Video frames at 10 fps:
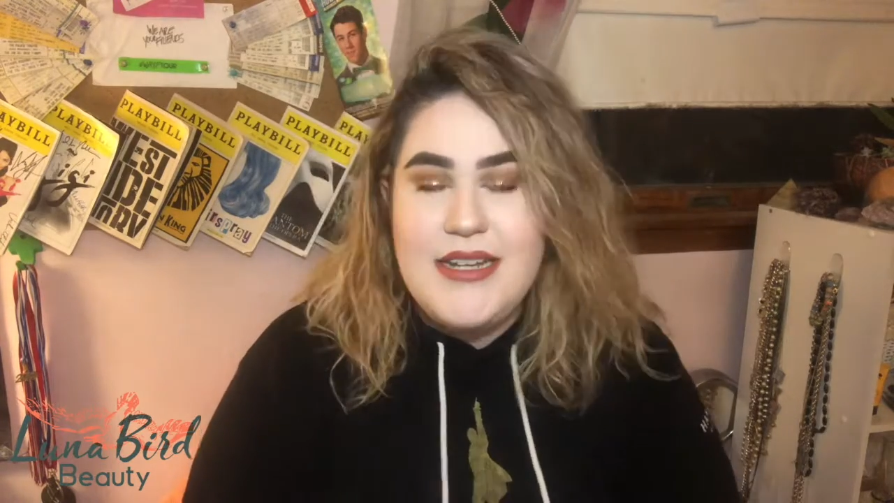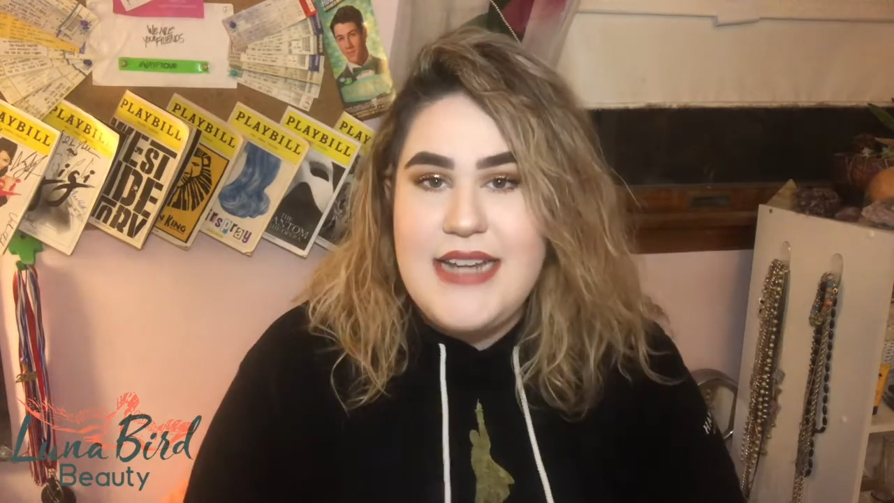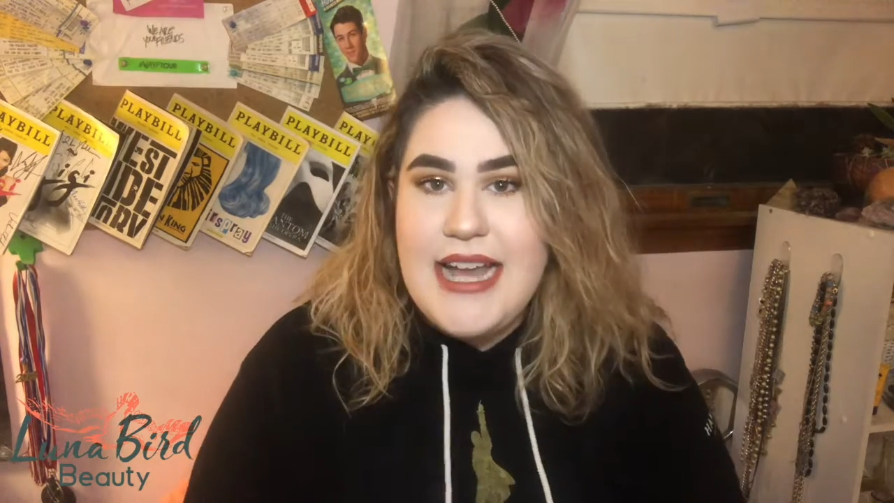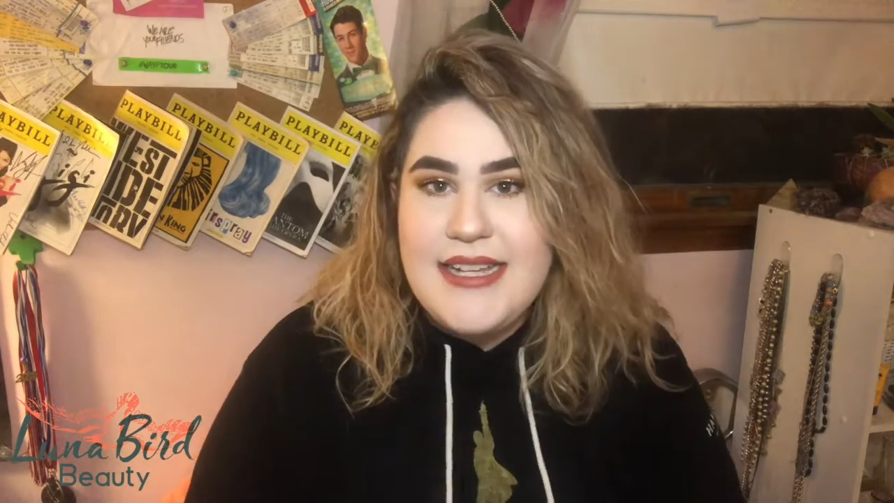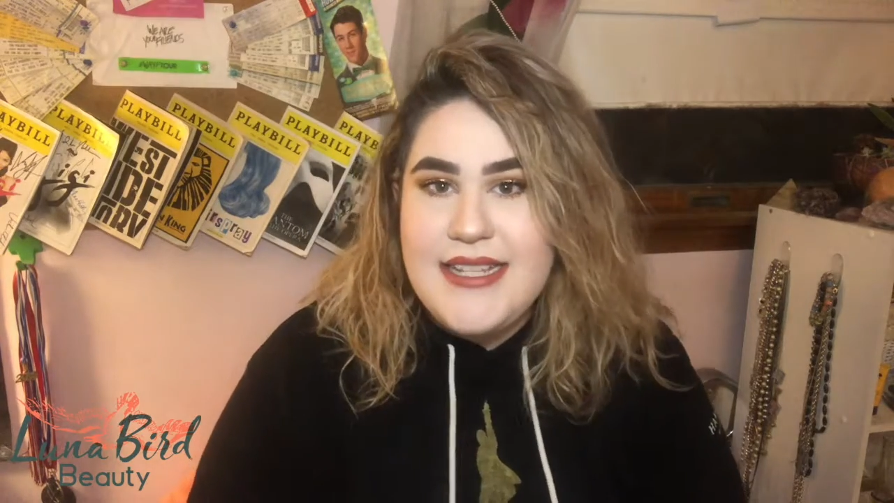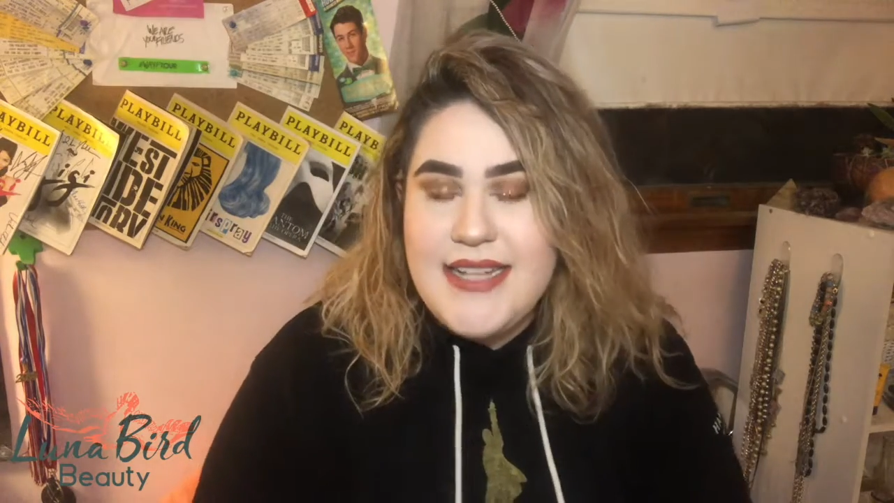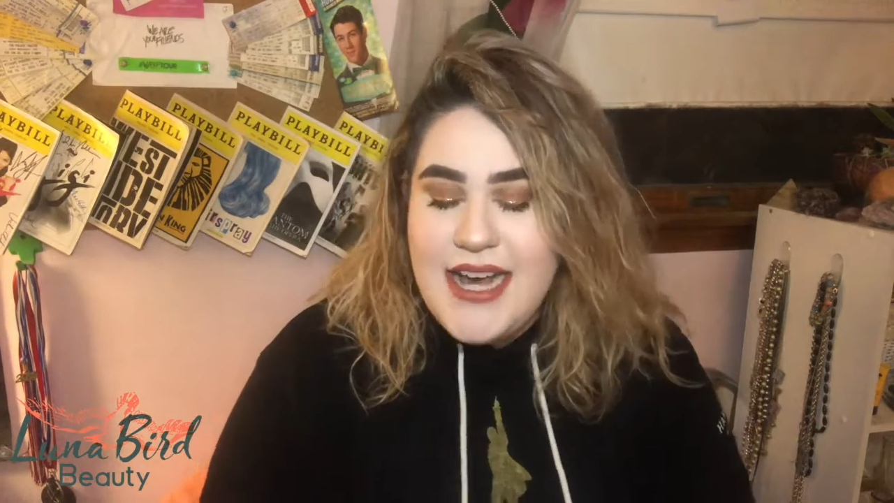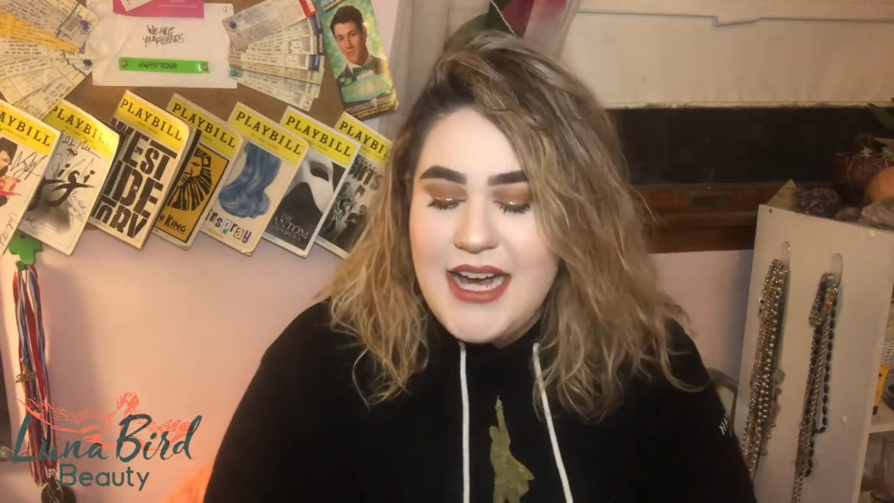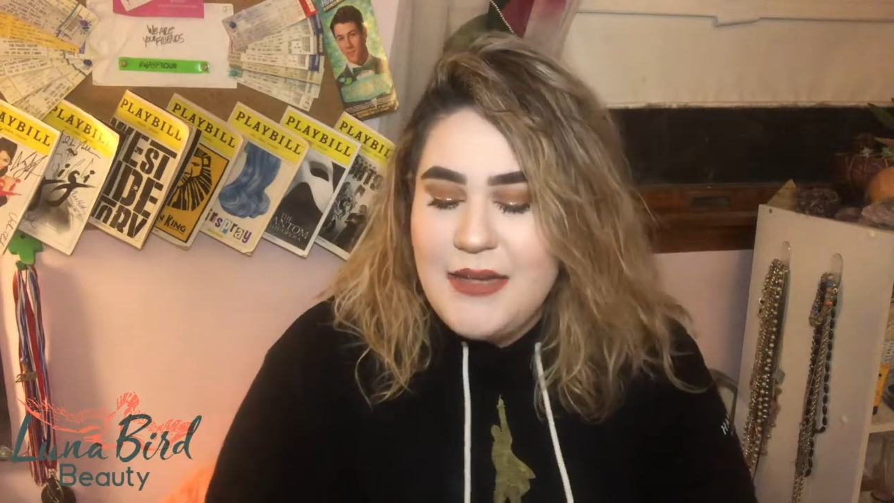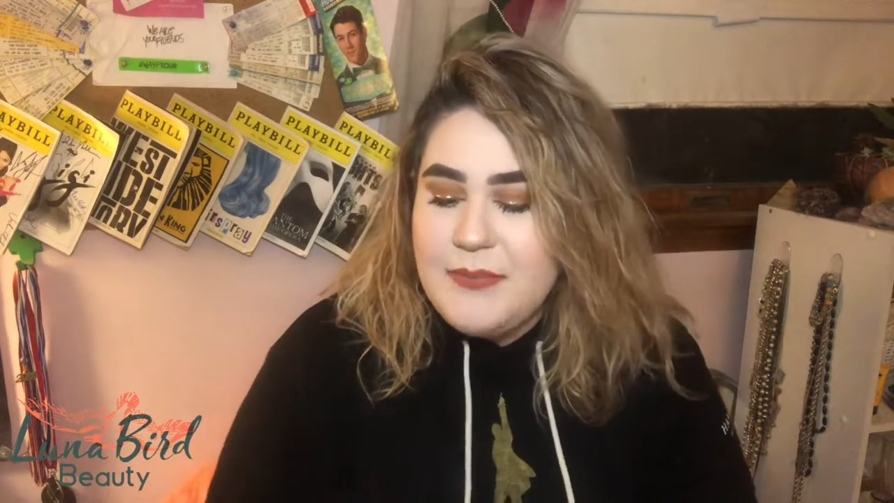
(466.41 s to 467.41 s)
Next
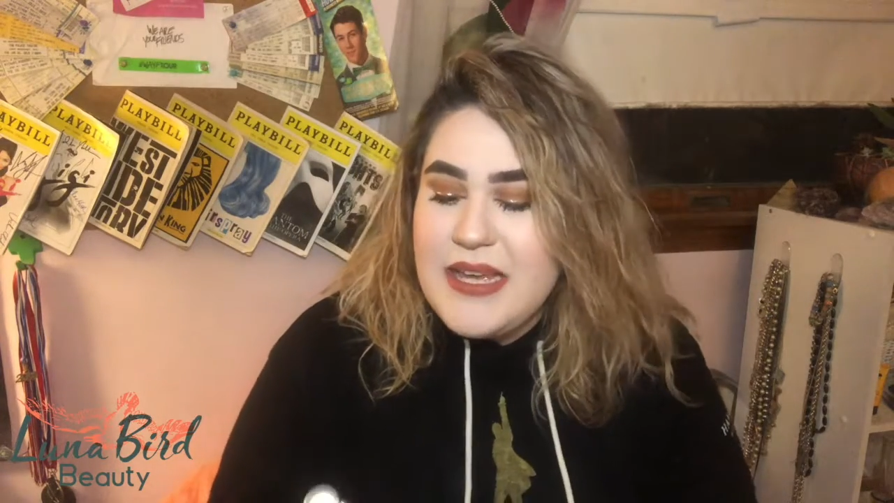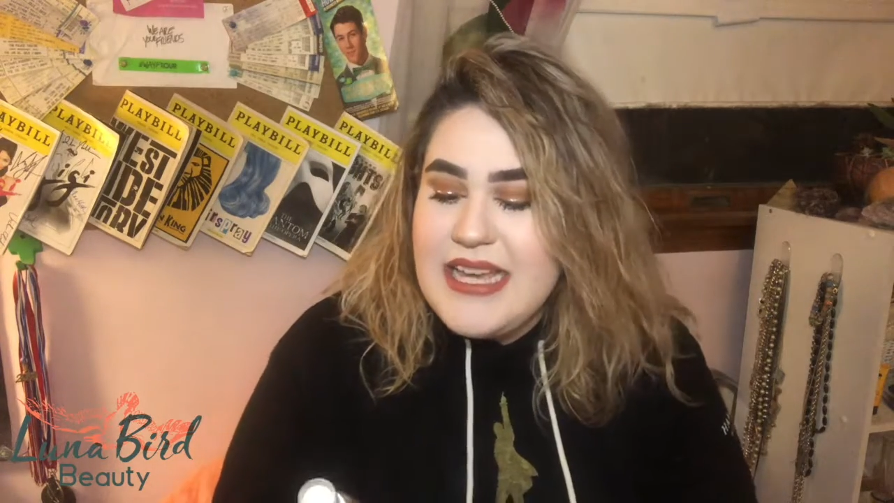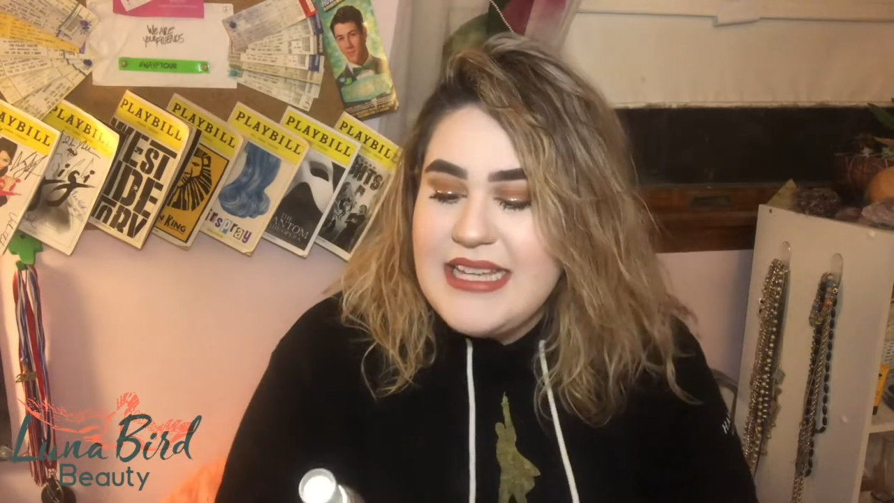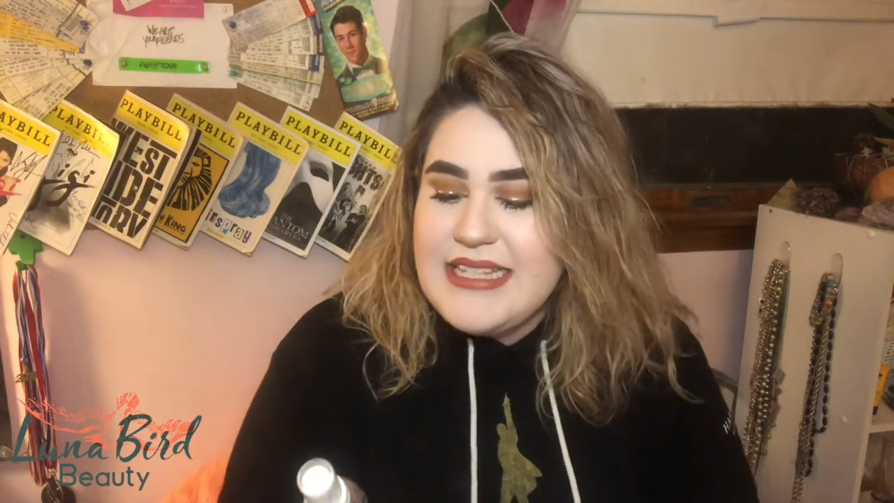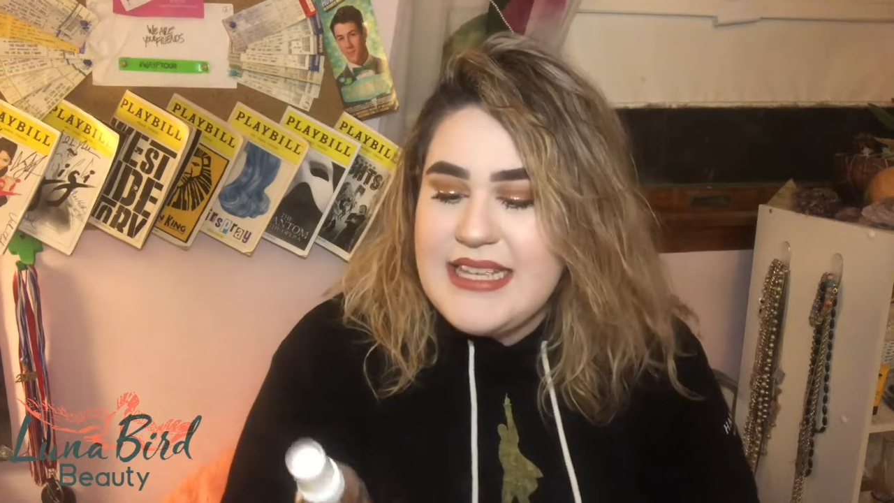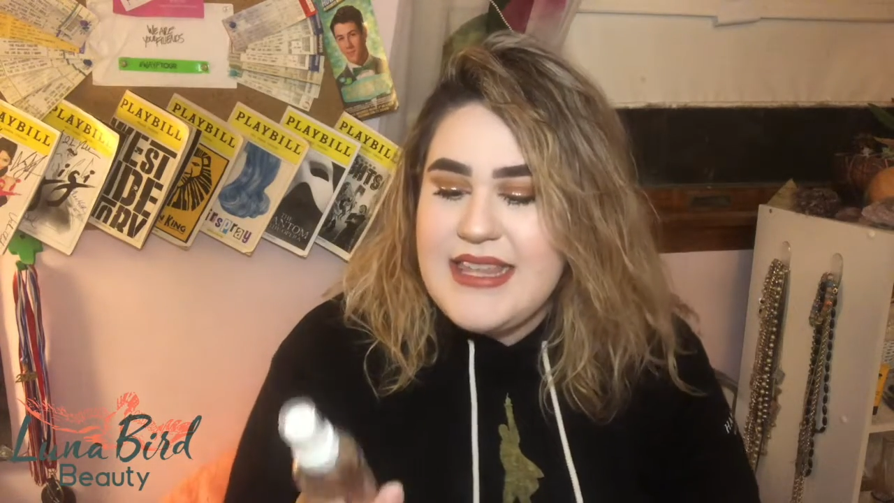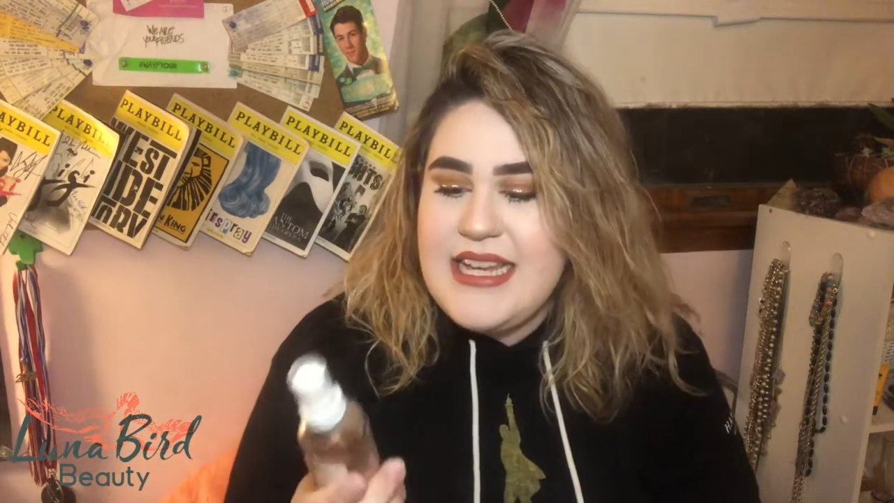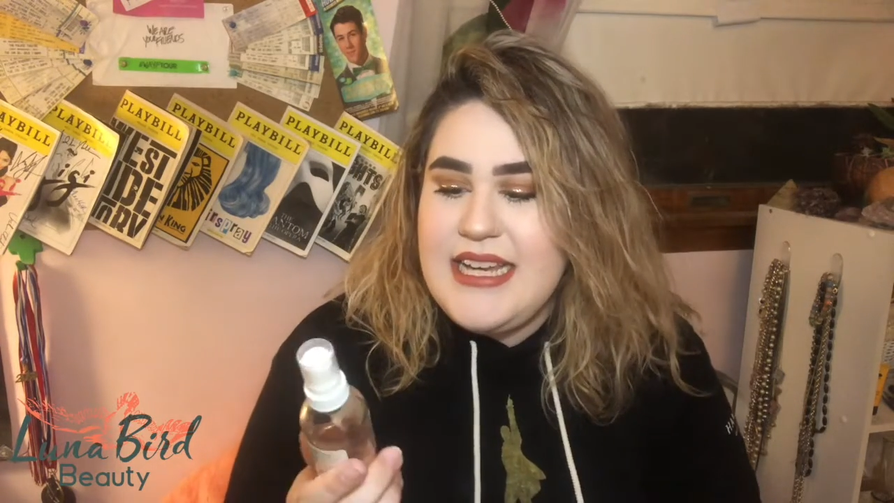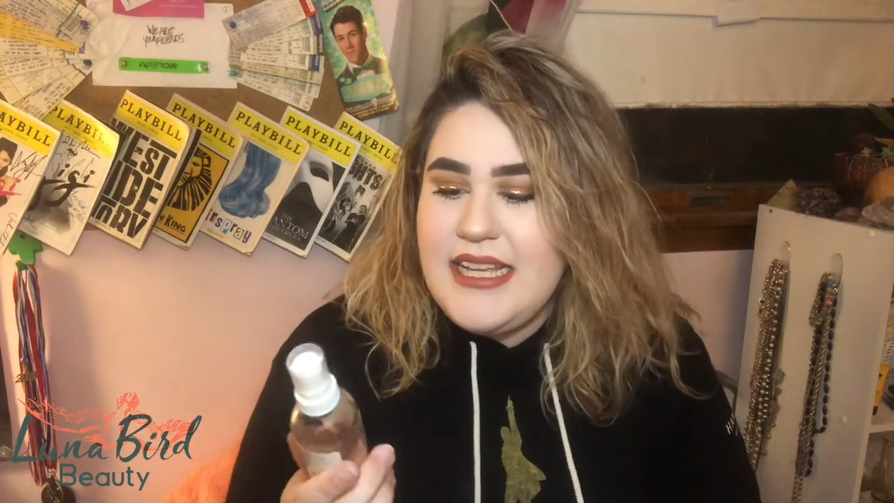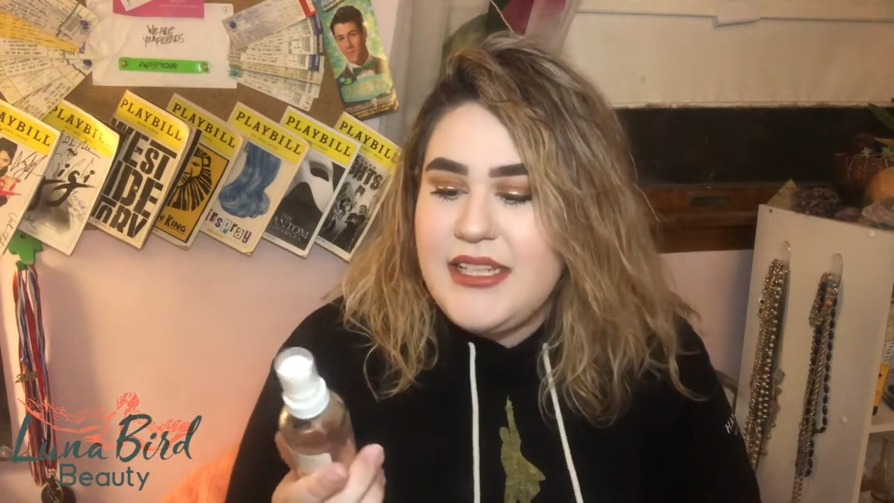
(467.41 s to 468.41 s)
up is
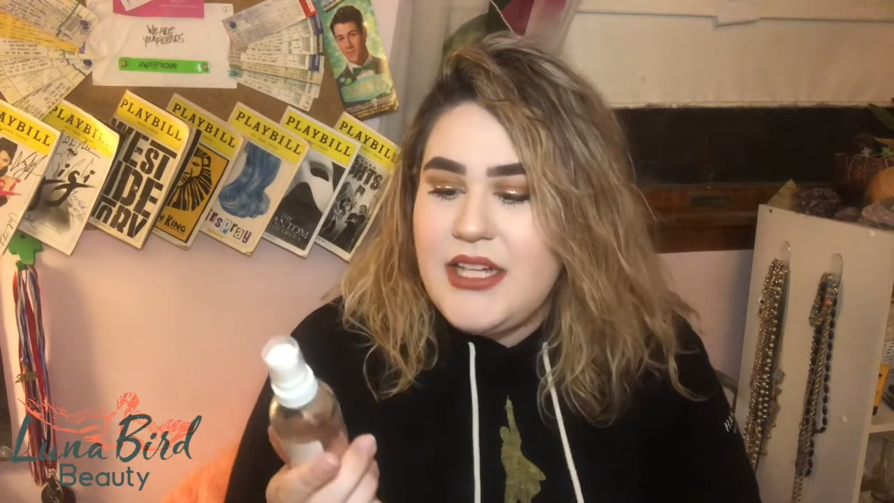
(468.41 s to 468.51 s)
the